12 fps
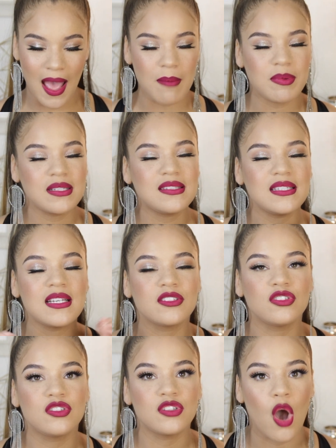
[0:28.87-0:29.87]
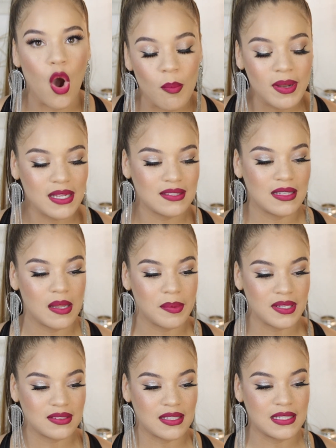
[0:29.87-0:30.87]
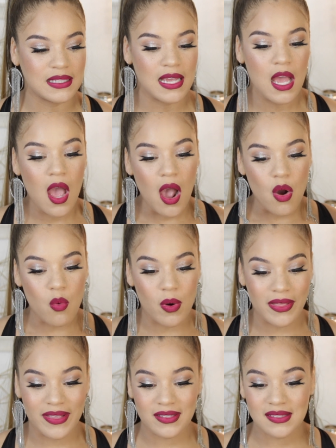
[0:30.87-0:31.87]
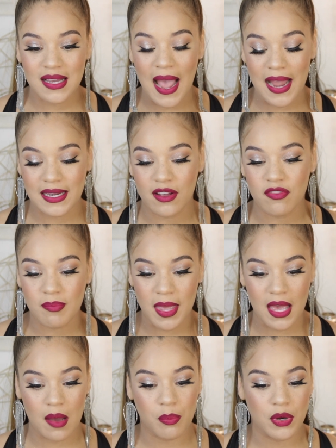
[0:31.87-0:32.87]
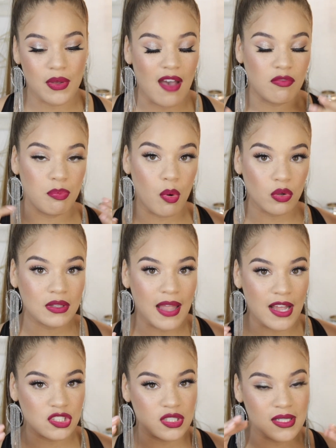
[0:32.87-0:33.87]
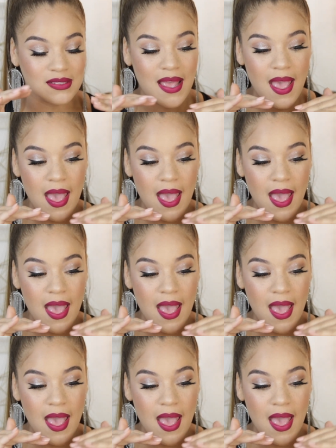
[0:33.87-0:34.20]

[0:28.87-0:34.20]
I've been seeing so many celebrities lately wear this kind of makeup where you have bold lashes,